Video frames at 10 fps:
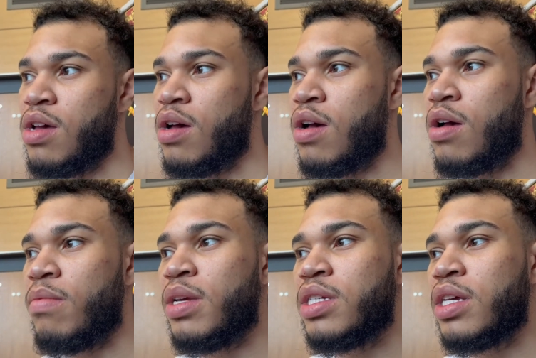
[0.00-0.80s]
Um,
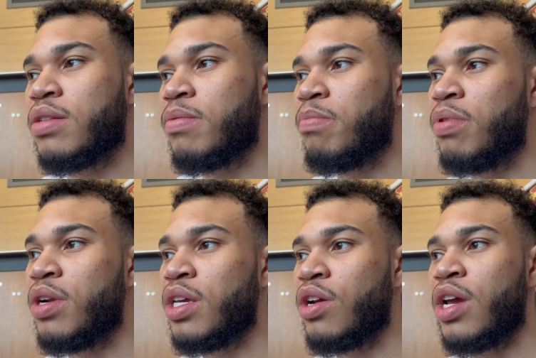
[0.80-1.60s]
it's just
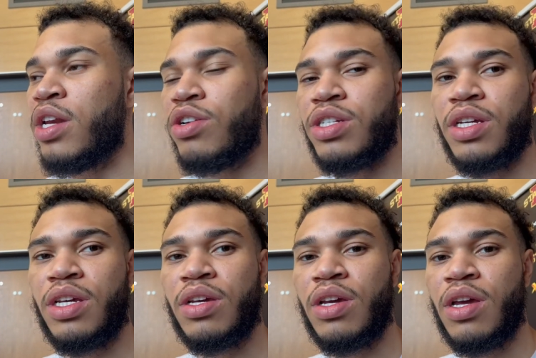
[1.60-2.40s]
putting your
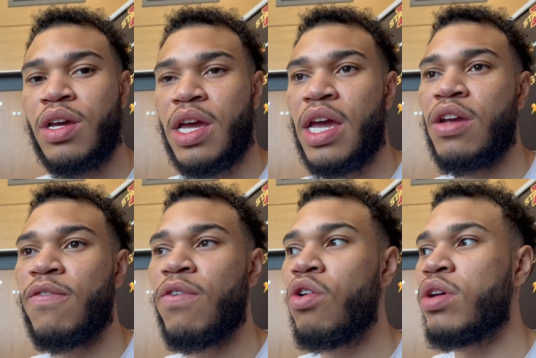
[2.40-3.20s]
energy and your
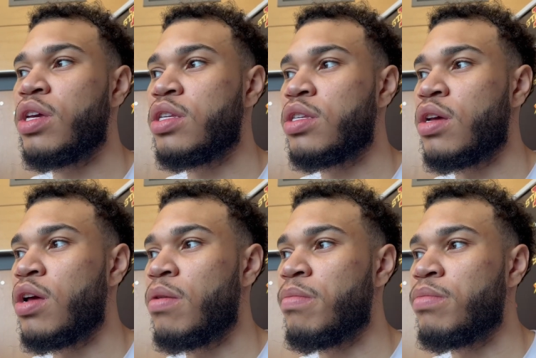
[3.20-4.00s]
focus
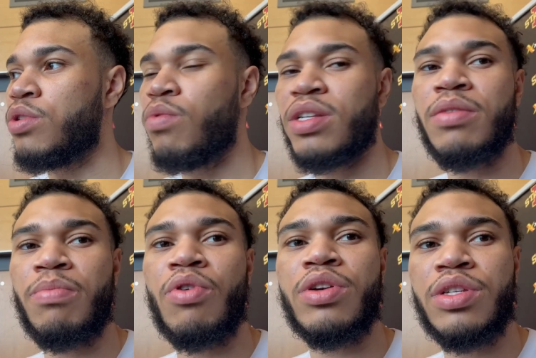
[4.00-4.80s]
um, to what's
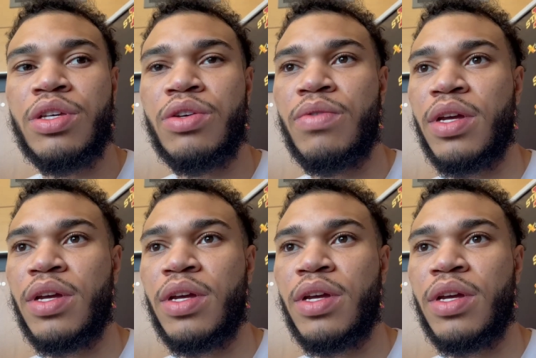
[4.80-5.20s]
important to you.